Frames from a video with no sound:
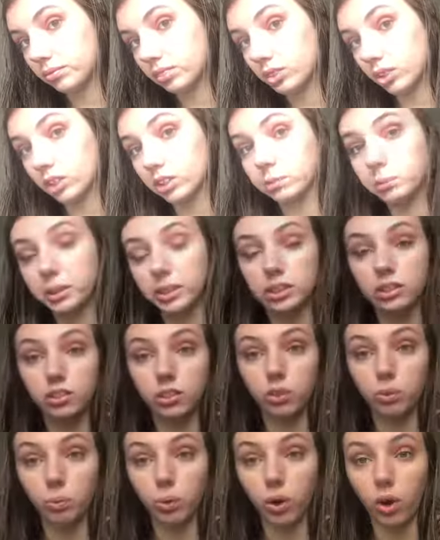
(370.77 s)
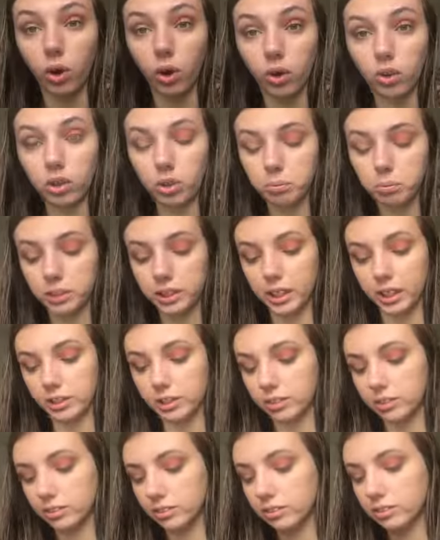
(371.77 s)
Trust me, this look will all come
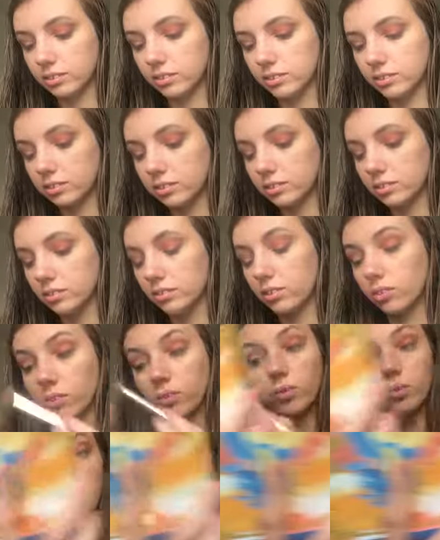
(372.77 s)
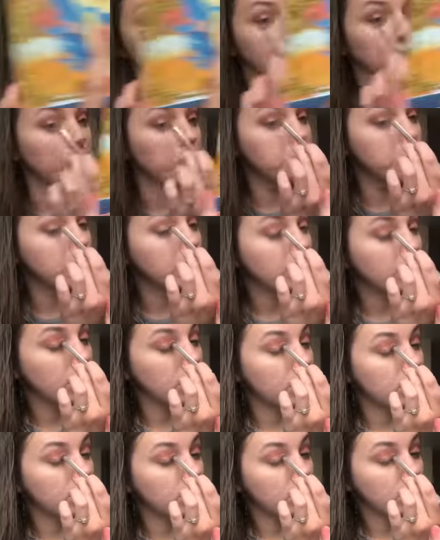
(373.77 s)
together once I'm
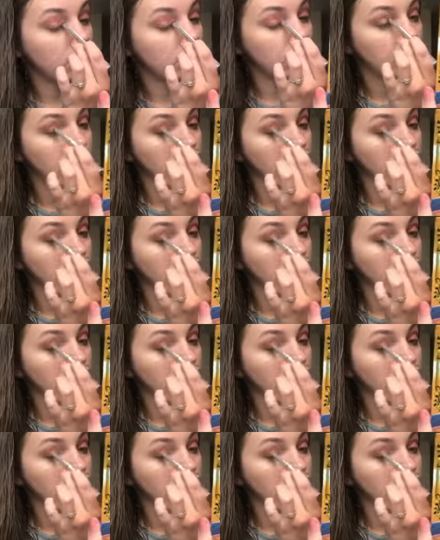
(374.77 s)
done.